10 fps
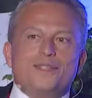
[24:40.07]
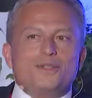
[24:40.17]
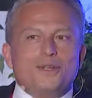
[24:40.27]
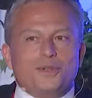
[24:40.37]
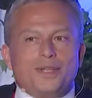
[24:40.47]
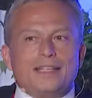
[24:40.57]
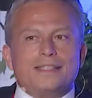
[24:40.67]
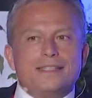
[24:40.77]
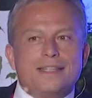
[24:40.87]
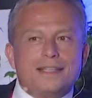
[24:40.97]
and so
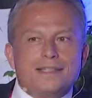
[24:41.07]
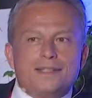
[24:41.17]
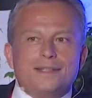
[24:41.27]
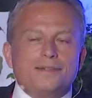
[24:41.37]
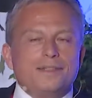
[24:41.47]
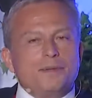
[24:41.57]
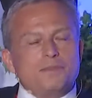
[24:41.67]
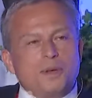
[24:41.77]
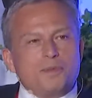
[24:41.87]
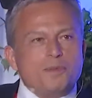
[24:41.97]
that's
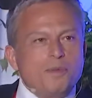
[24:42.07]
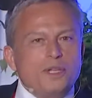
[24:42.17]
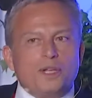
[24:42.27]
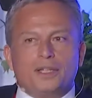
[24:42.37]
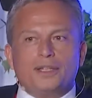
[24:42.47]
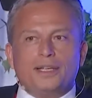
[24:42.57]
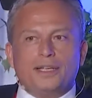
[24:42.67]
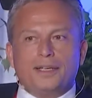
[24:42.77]
sometimes maybe not